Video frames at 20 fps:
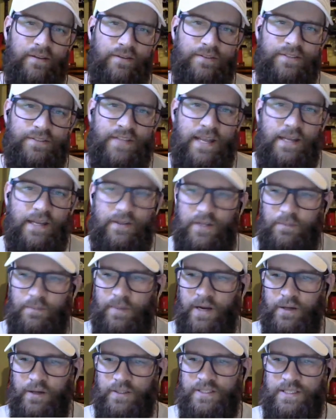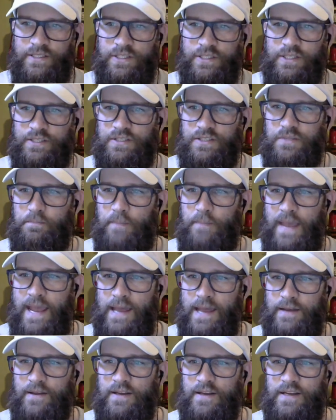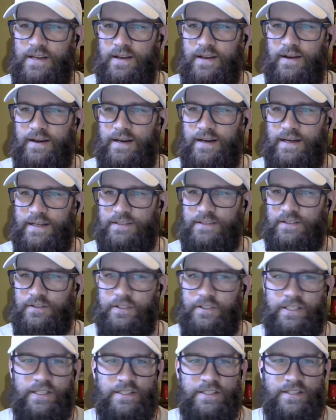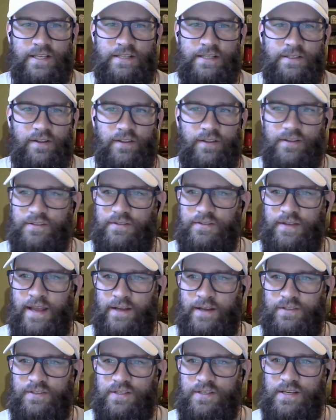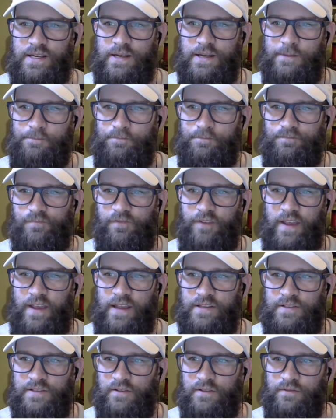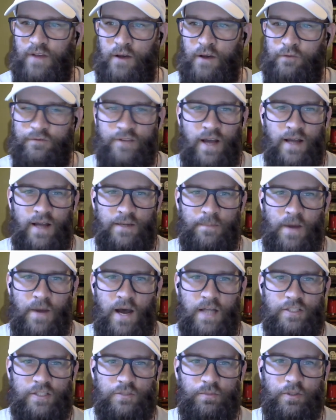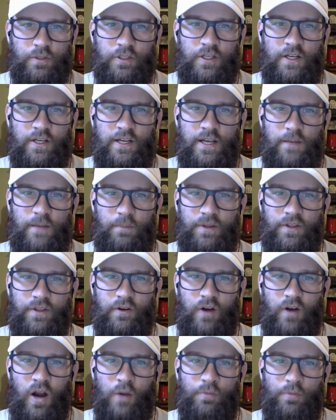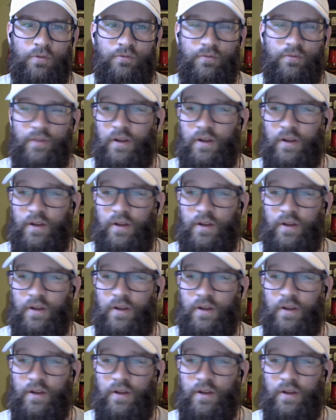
saying that Paratici is the man to lead us into this next phase of Tottenham Hotspur, but there are